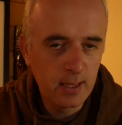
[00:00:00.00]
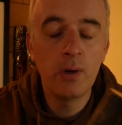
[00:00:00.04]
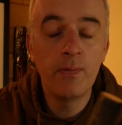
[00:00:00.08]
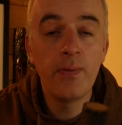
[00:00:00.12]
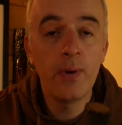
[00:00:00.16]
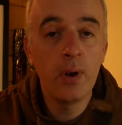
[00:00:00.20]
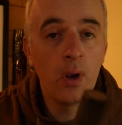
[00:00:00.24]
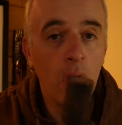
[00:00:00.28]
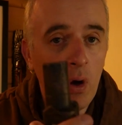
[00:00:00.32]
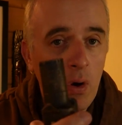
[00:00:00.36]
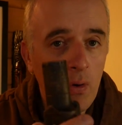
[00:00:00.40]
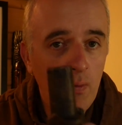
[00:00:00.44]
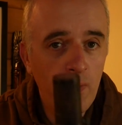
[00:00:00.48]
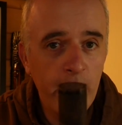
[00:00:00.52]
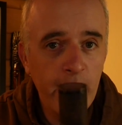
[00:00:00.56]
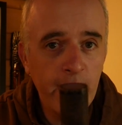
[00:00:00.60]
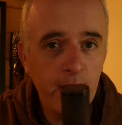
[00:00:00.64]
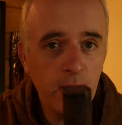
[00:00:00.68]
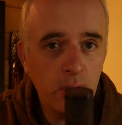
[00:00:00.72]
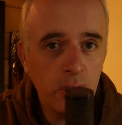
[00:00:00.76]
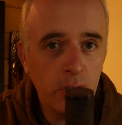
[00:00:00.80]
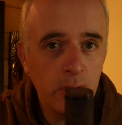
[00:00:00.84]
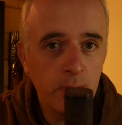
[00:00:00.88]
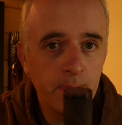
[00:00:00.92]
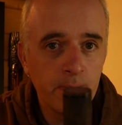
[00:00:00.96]
So for long
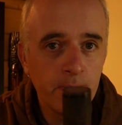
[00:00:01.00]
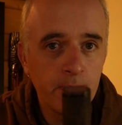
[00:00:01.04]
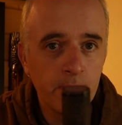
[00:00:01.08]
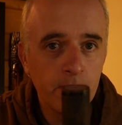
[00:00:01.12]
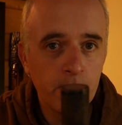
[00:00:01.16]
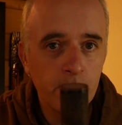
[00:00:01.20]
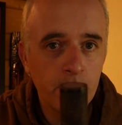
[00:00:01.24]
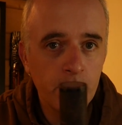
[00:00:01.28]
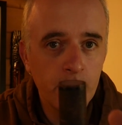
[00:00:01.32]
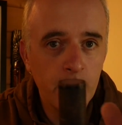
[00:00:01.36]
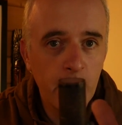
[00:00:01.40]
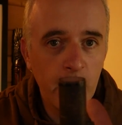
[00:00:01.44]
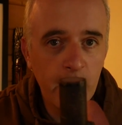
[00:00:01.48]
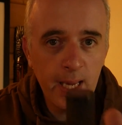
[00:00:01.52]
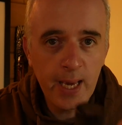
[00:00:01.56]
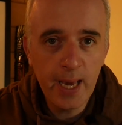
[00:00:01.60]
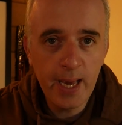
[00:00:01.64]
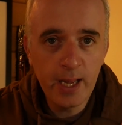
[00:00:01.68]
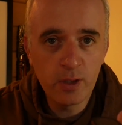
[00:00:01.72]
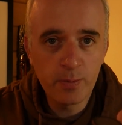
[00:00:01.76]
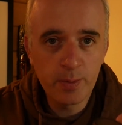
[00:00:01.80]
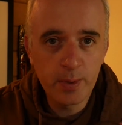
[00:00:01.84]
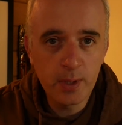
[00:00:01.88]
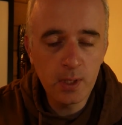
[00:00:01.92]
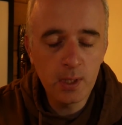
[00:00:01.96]
range
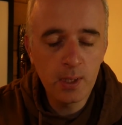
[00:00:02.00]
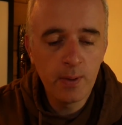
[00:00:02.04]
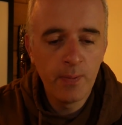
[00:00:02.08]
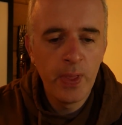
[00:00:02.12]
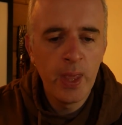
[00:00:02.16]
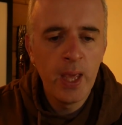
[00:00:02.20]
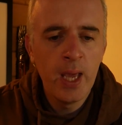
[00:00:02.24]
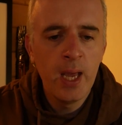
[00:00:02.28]
engagement,